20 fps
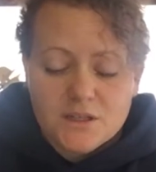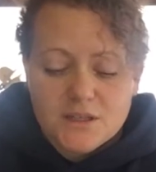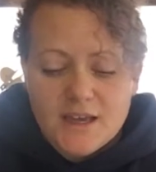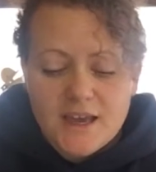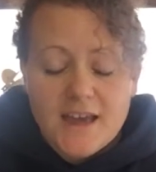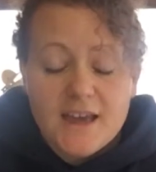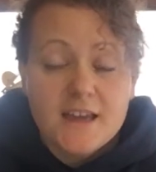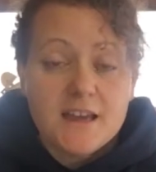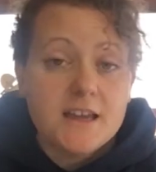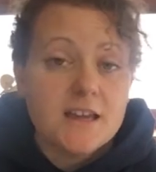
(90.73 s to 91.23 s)

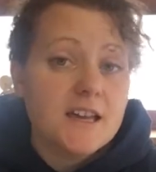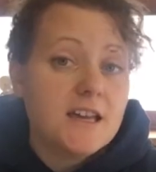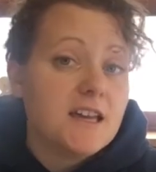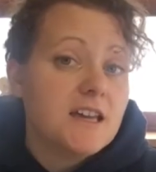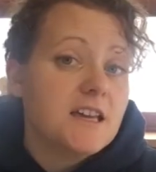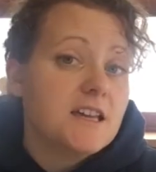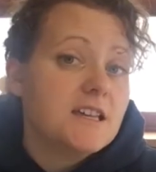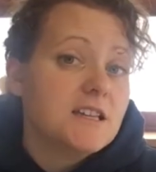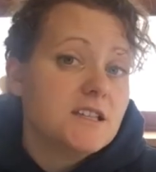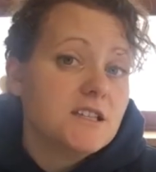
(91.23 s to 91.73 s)
Okay,
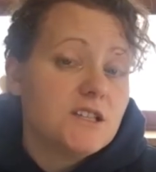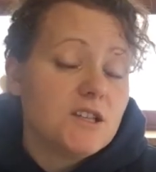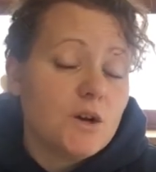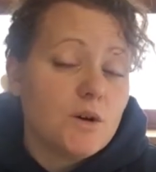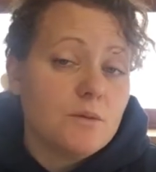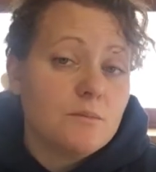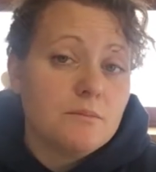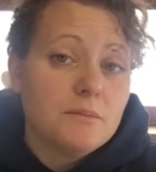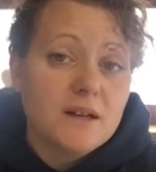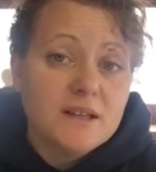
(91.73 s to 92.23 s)

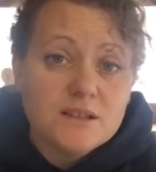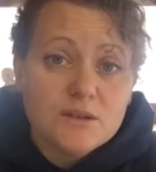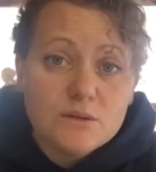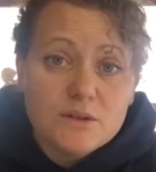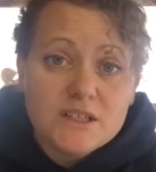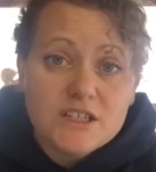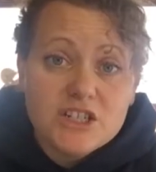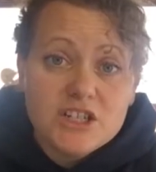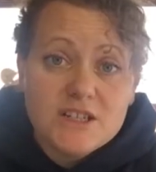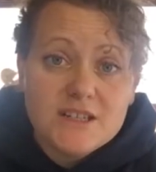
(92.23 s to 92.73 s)
so
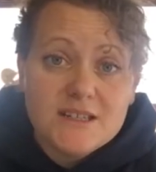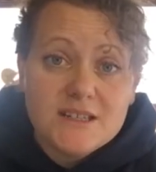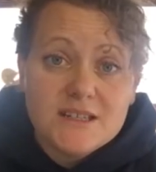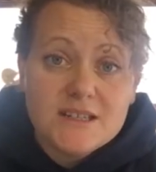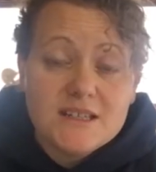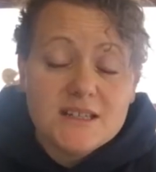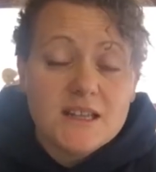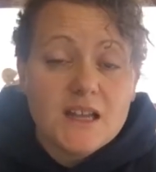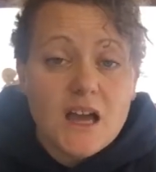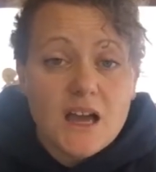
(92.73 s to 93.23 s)
mozzarella cheese
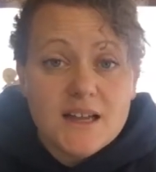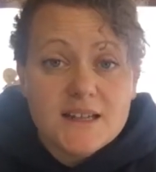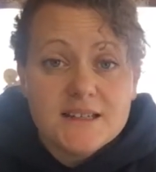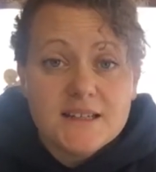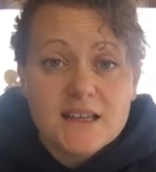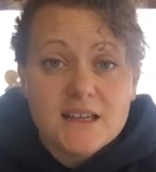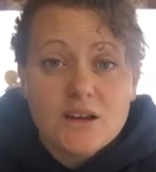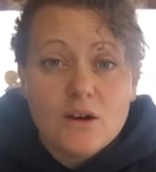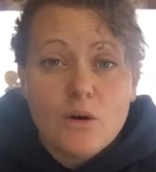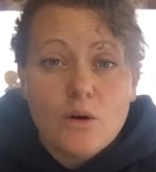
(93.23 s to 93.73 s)
does not
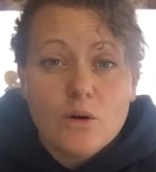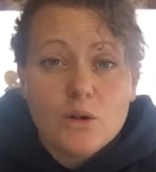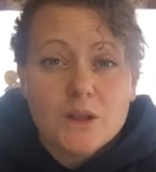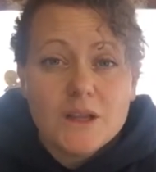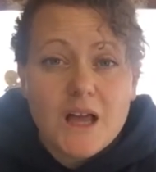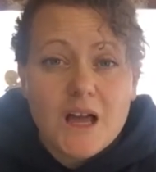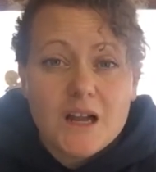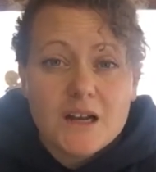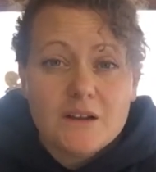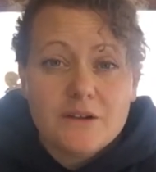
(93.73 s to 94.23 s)
take a whole
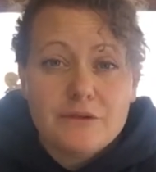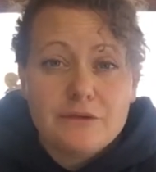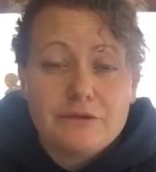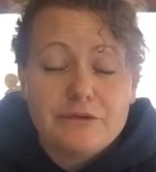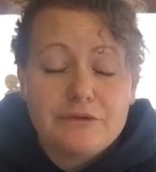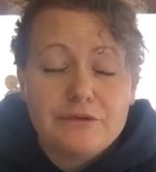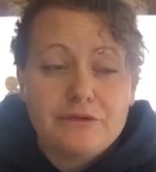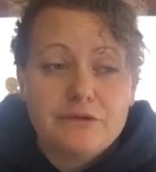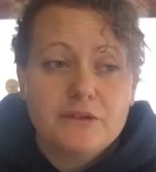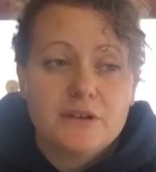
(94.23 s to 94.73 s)
lot
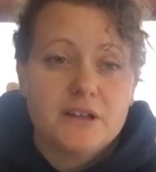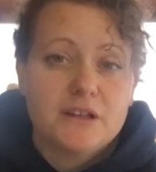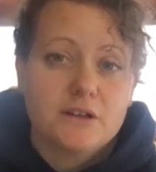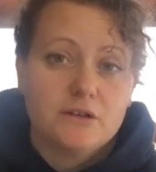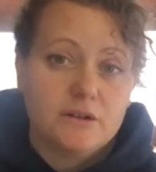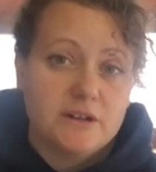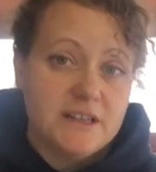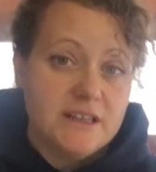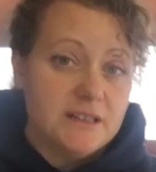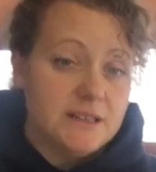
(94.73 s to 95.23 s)
of
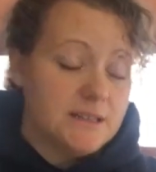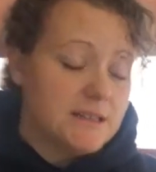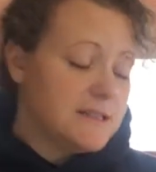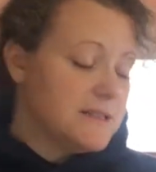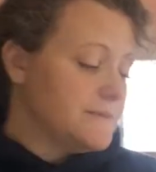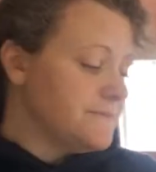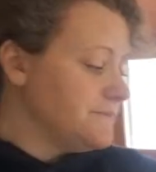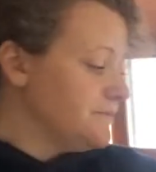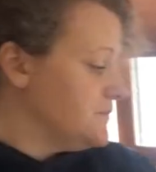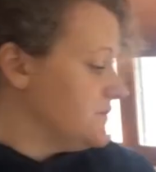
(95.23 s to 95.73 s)
ingredients.